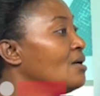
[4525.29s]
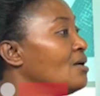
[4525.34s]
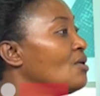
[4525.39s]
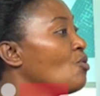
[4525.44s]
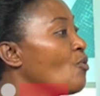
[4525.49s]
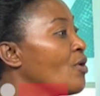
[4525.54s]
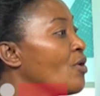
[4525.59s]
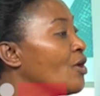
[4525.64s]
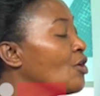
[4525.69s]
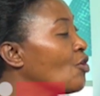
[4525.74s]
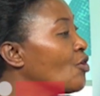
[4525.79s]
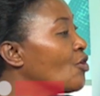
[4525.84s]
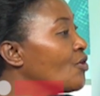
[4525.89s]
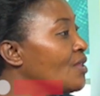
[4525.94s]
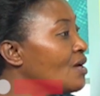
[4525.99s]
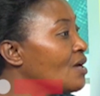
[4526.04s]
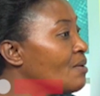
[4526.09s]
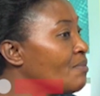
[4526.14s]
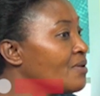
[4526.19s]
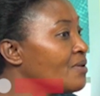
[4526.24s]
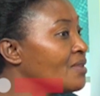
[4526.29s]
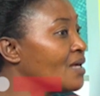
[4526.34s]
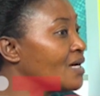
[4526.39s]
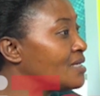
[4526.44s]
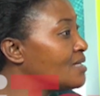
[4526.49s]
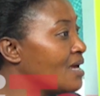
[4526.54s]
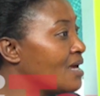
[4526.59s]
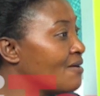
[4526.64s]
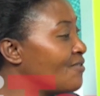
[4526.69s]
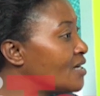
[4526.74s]
We know them that they
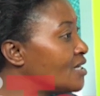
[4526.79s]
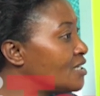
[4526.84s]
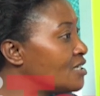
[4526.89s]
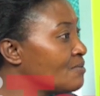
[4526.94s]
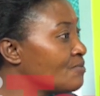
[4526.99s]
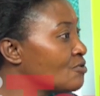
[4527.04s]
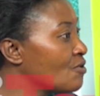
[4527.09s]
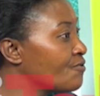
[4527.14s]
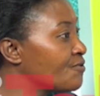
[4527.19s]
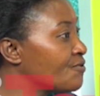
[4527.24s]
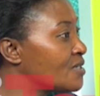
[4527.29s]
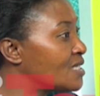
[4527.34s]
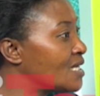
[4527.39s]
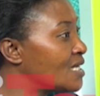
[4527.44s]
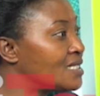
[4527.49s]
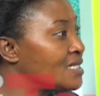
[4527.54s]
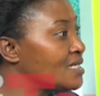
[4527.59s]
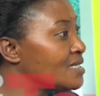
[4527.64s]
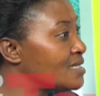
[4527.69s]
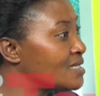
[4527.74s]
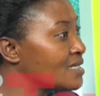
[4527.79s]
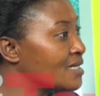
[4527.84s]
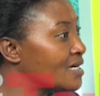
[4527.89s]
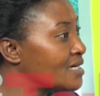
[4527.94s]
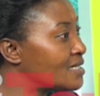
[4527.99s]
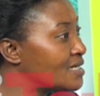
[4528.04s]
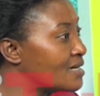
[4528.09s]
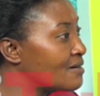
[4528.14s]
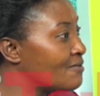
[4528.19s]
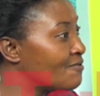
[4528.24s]
are victims of
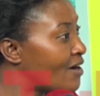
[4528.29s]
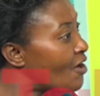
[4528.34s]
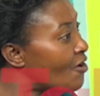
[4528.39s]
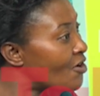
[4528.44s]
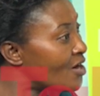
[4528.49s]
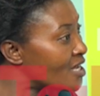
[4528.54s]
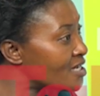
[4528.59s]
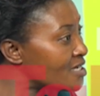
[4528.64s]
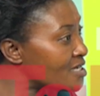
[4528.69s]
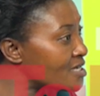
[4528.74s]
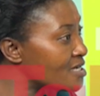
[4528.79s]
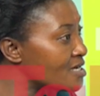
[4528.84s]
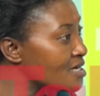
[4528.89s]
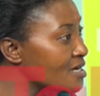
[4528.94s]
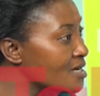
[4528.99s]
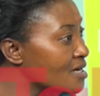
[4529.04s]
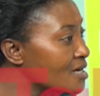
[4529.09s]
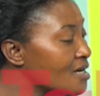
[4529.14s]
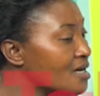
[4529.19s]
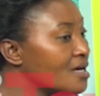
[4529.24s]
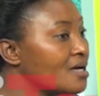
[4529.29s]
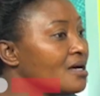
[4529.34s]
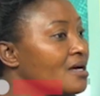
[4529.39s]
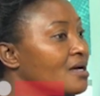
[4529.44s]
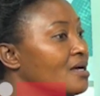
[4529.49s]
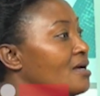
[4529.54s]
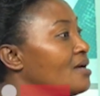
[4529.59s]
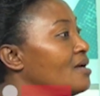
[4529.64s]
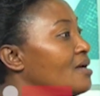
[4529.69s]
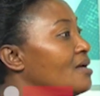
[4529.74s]
state-instigated violence.
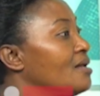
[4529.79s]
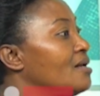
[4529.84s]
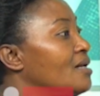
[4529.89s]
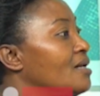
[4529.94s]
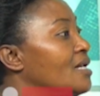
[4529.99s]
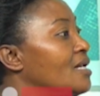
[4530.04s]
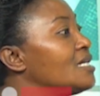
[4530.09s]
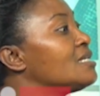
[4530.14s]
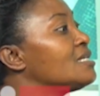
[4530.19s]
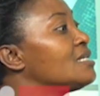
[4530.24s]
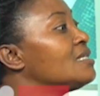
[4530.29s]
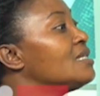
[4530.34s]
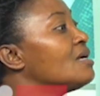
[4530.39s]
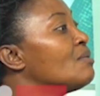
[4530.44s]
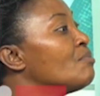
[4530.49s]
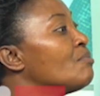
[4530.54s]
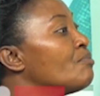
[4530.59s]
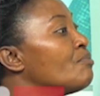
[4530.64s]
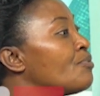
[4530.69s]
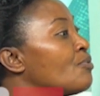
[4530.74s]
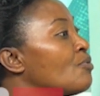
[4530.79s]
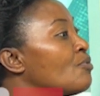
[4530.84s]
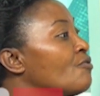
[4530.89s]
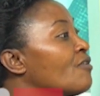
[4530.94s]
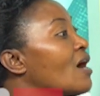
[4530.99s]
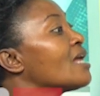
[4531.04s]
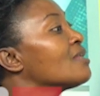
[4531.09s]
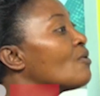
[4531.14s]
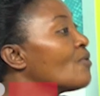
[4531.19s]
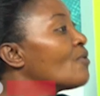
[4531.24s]
Let them prove
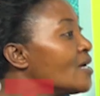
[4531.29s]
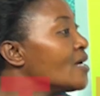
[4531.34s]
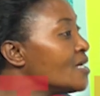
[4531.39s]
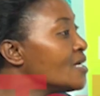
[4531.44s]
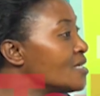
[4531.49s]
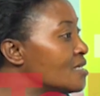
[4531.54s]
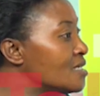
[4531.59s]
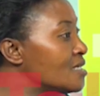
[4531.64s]
otherwise.